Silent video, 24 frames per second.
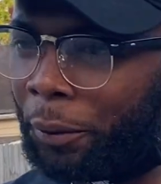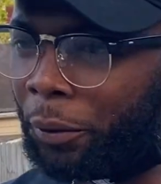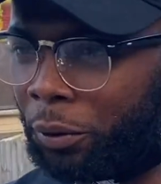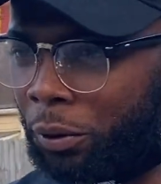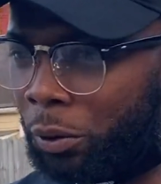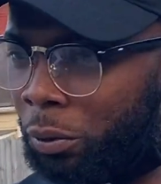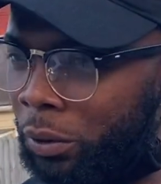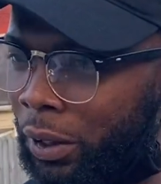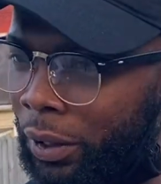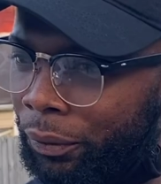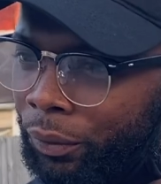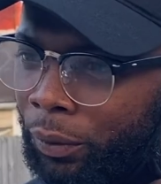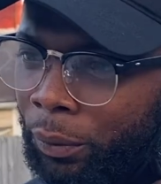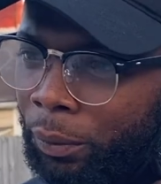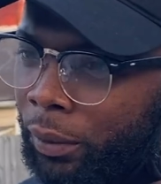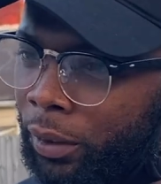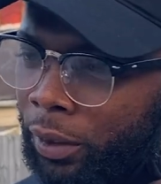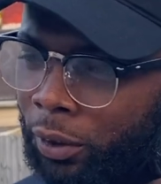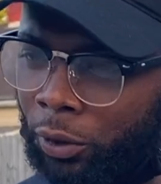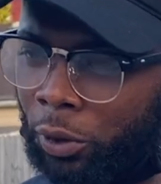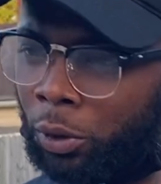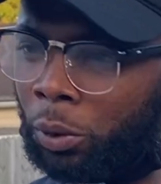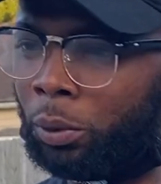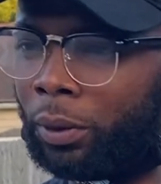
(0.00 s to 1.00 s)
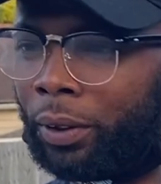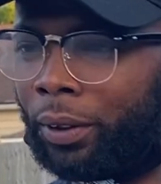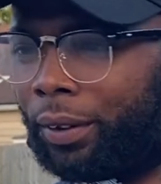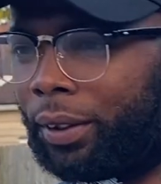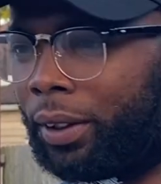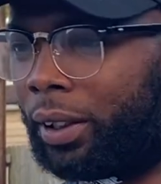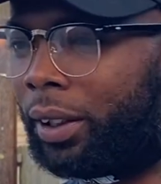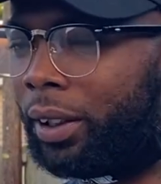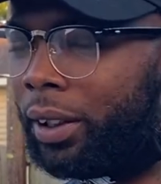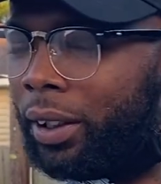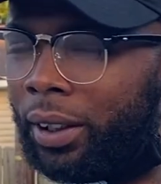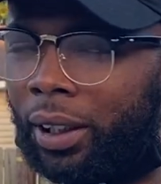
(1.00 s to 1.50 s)
you don't ever want to go in
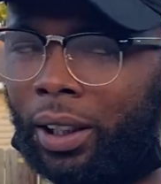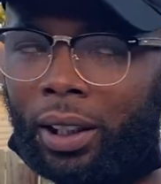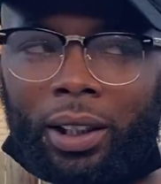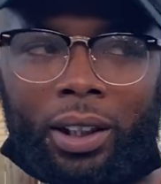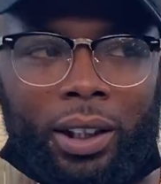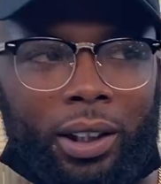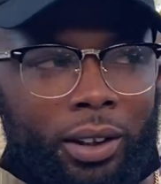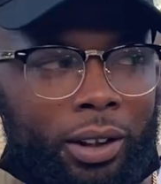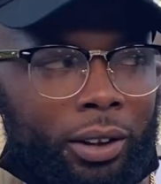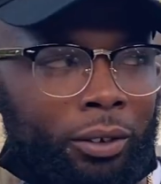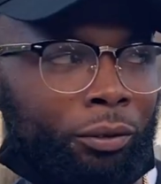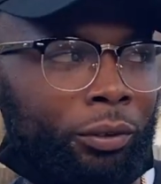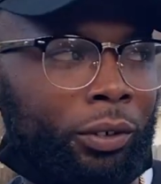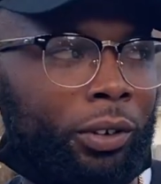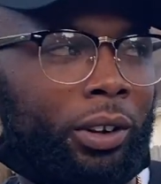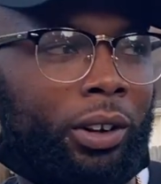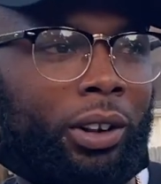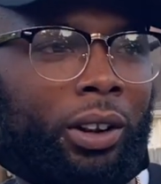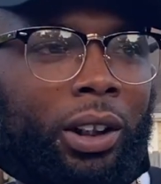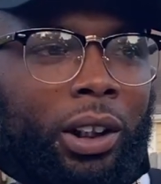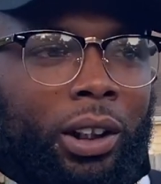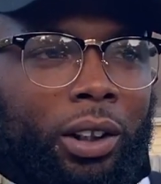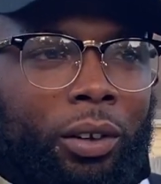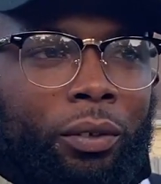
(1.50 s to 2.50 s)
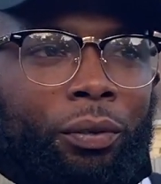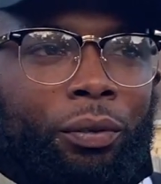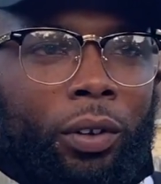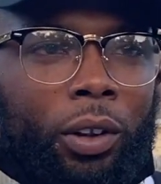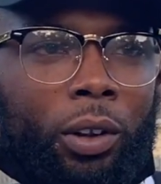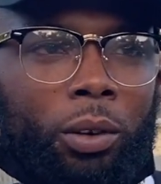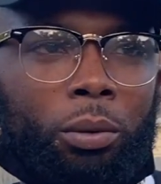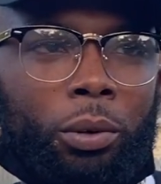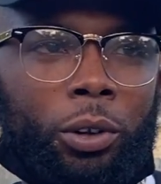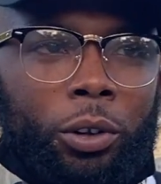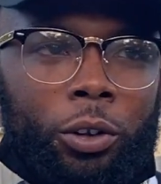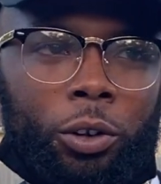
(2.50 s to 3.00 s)
thinking that he can really he can
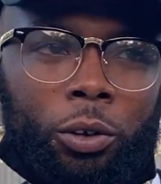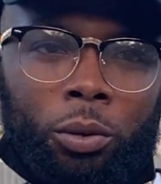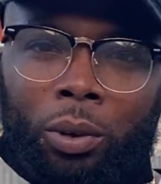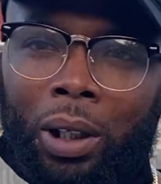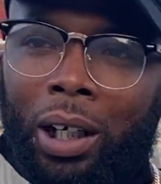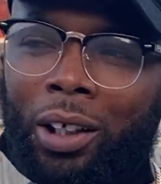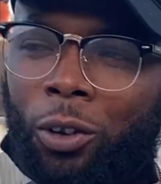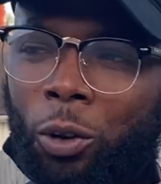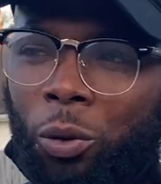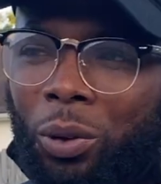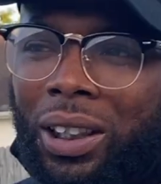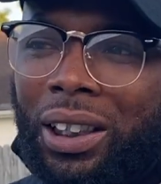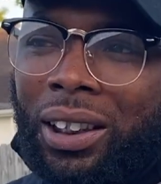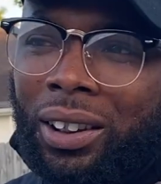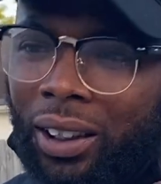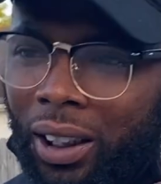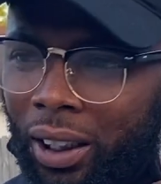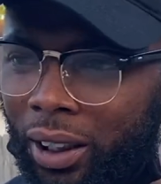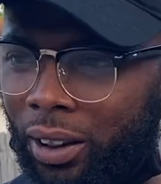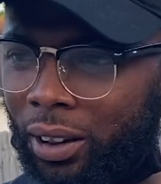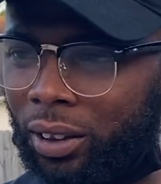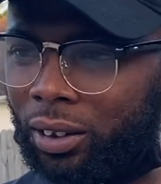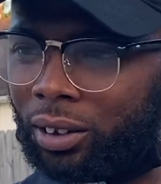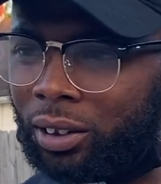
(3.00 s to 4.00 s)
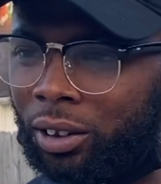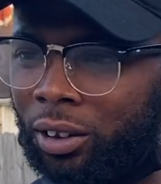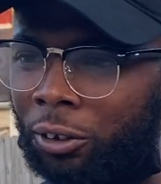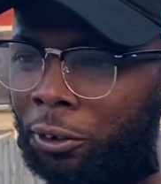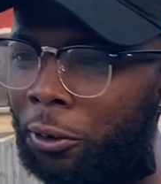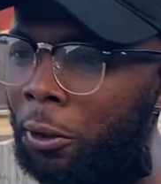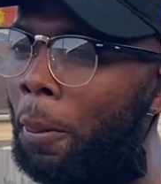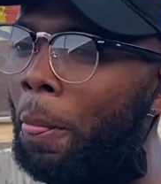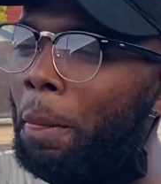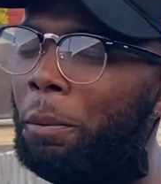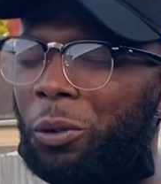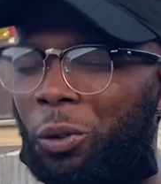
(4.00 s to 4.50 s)
fuck with you. I know he nice.
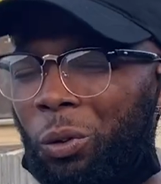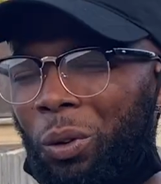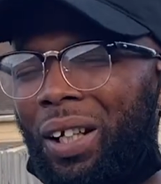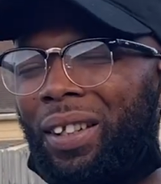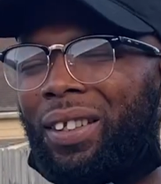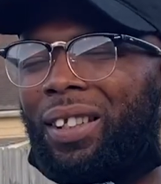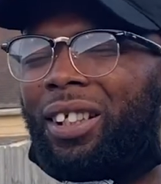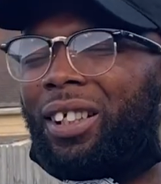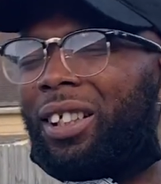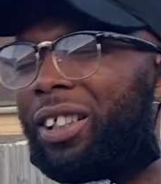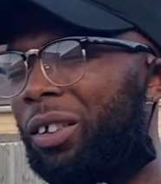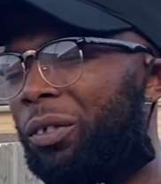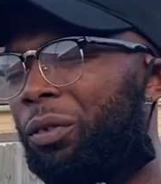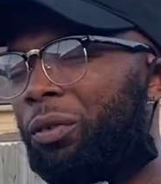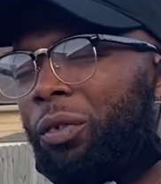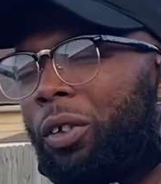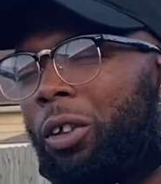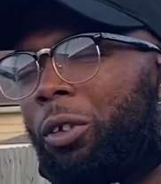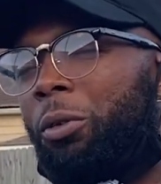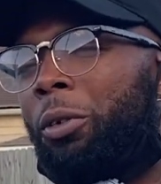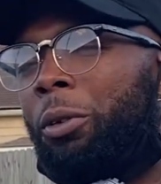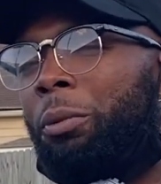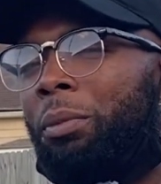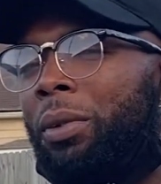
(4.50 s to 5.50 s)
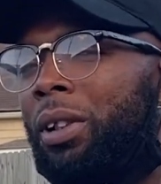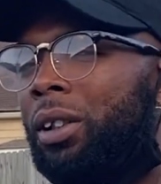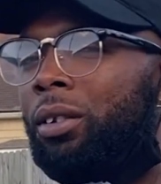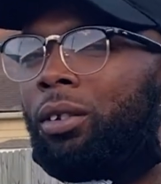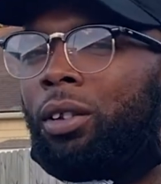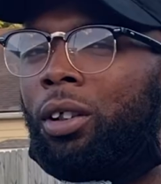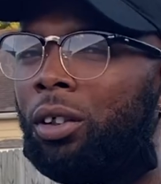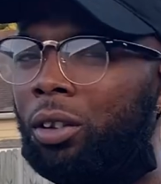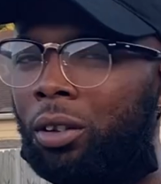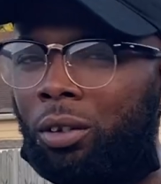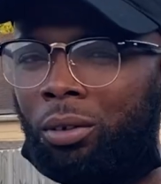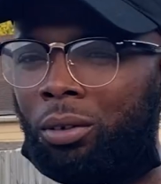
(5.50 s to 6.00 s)
Right. Do I think he can fuck with me?
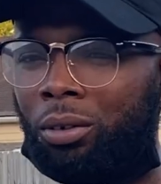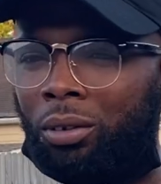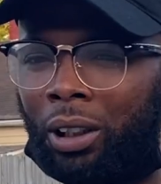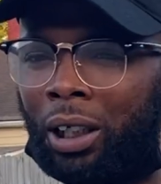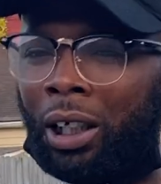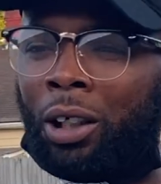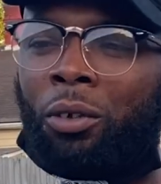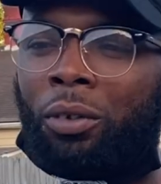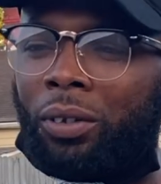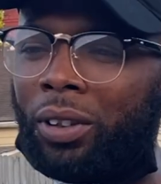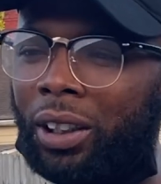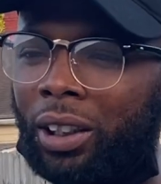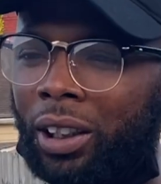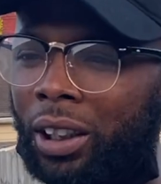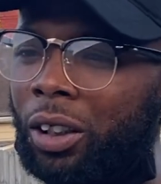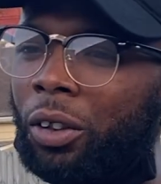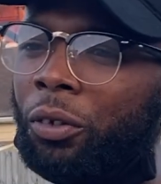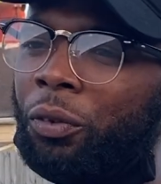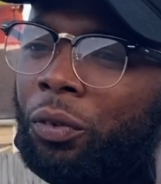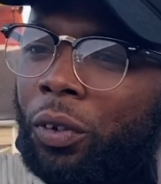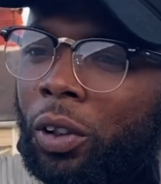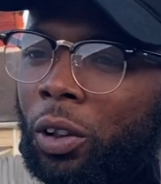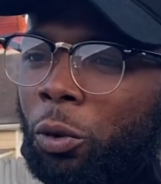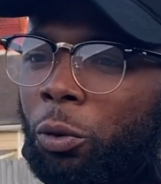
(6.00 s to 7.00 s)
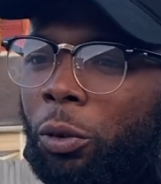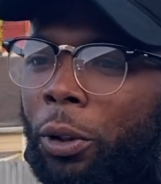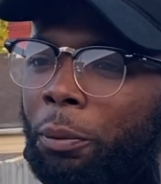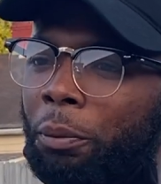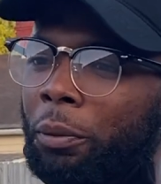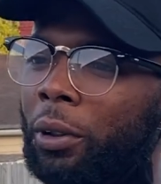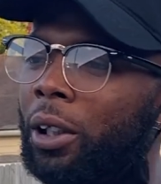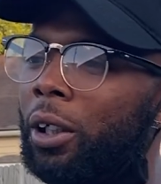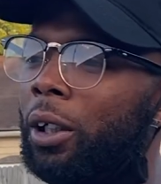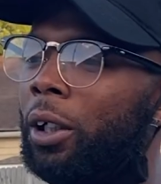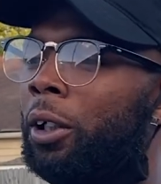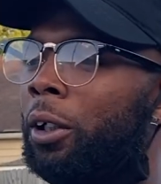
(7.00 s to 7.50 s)
No, I don't right. think he can fuck with
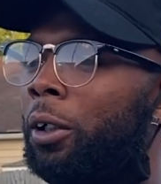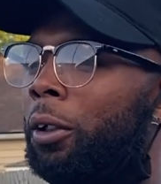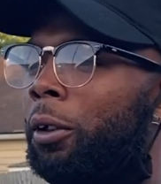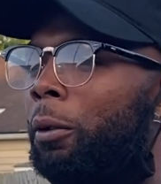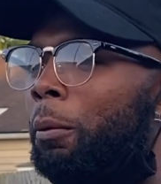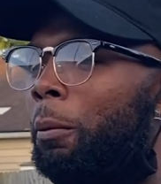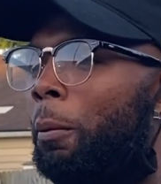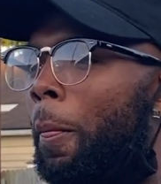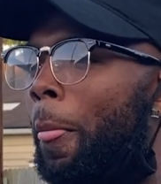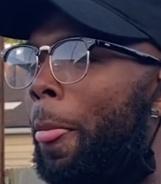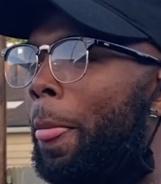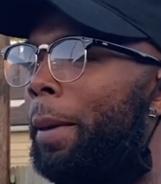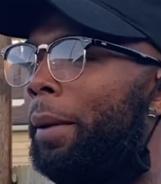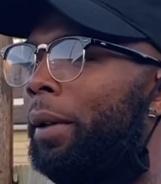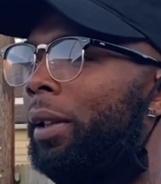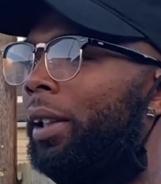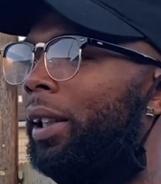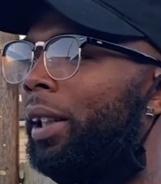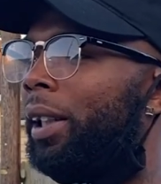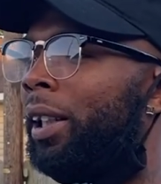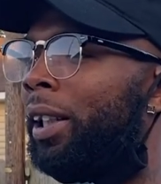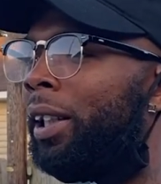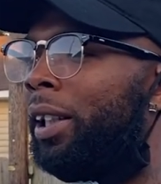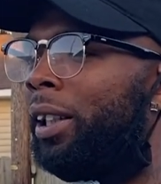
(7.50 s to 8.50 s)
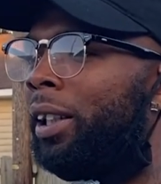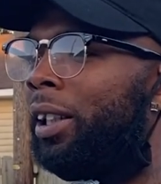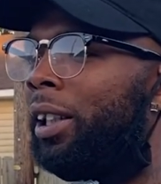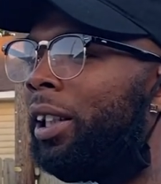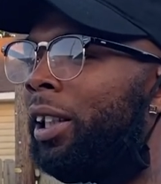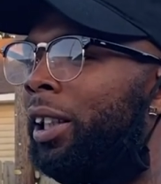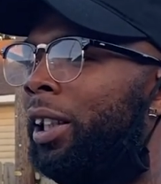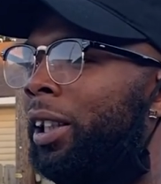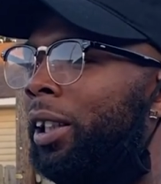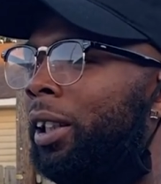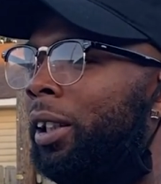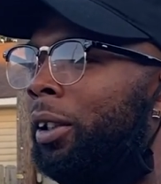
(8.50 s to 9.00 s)
me. Um, and
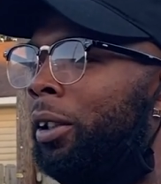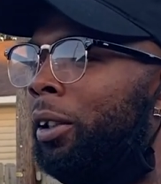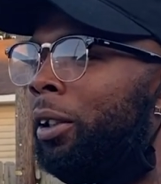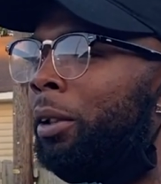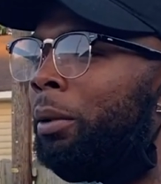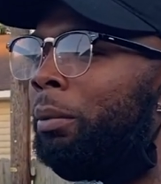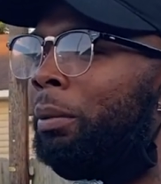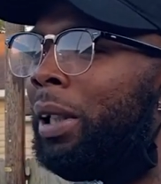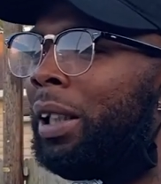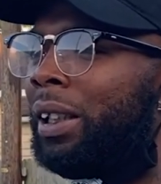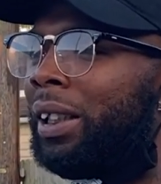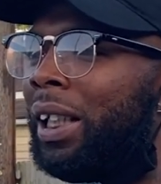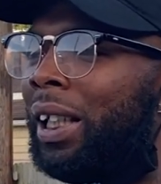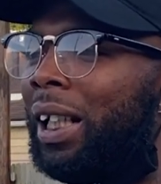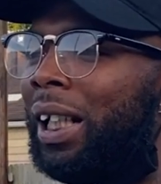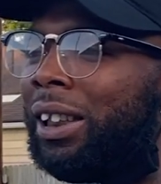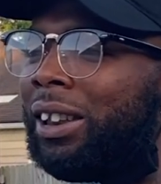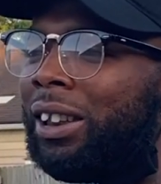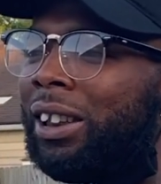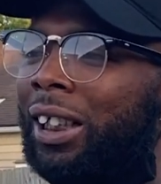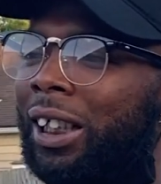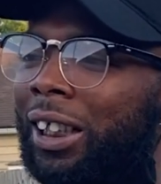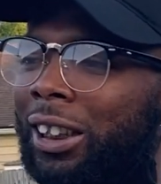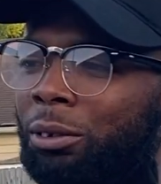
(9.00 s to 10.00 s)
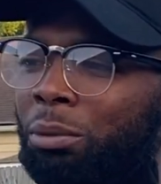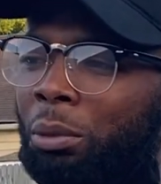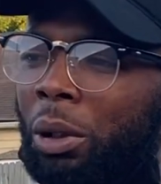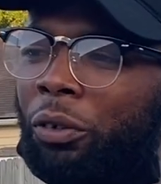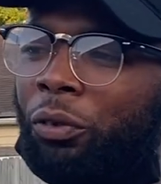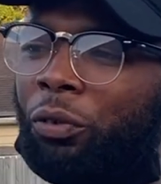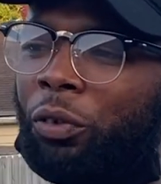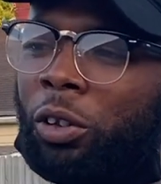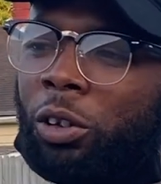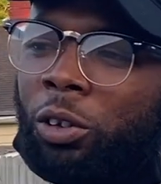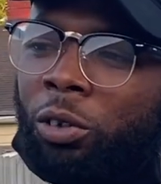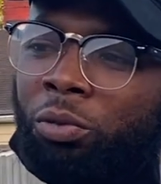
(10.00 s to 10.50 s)
and um, I think I changed my
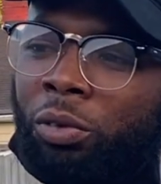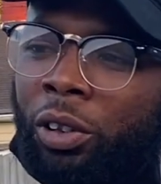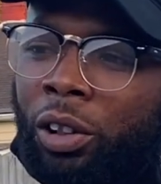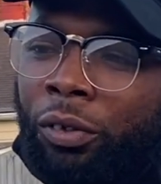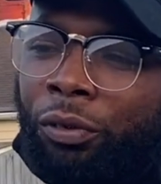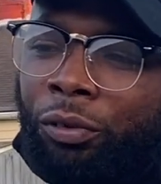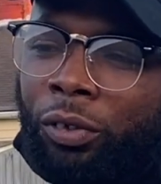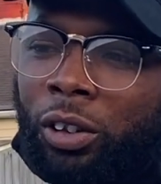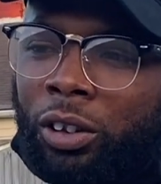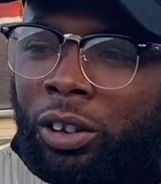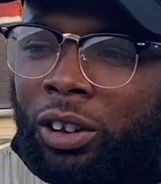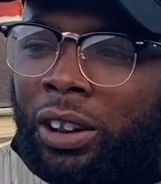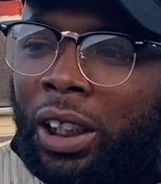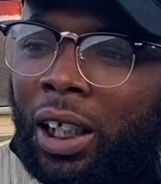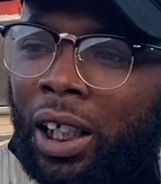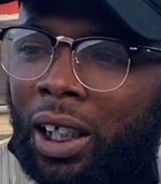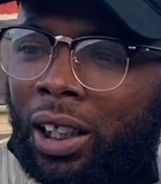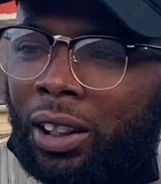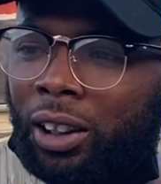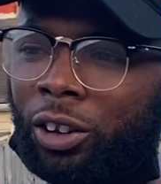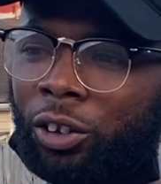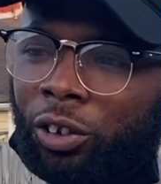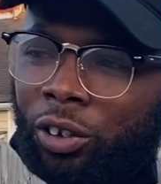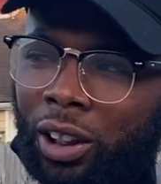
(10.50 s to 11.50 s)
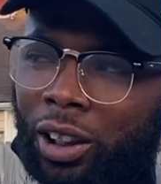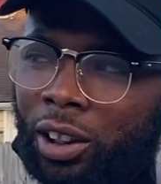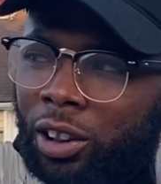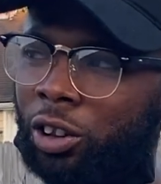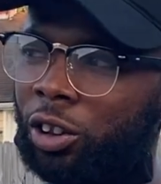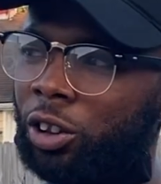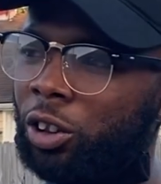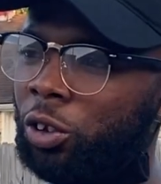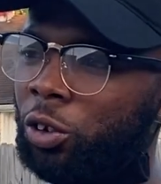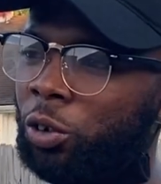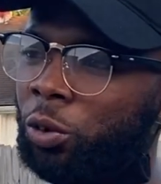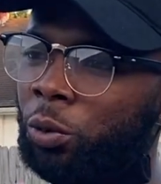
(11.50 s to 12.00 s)
first round versus down to try to
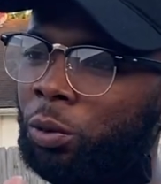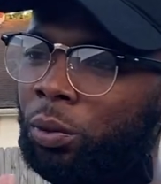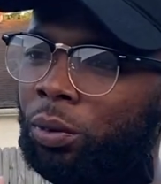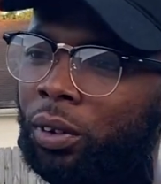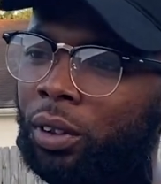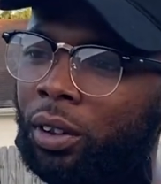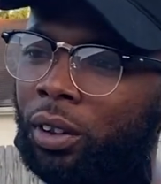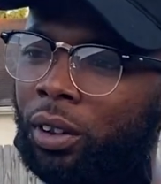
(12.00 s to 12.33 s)
suit